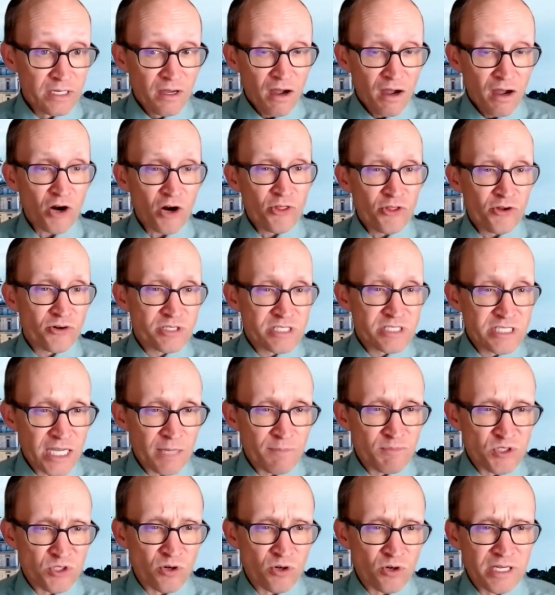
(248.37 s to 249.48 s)
Are there
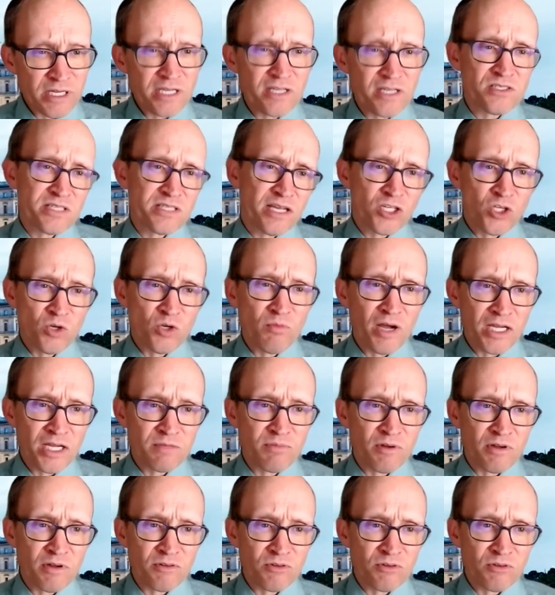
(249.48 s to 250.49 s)
tips or hints that you might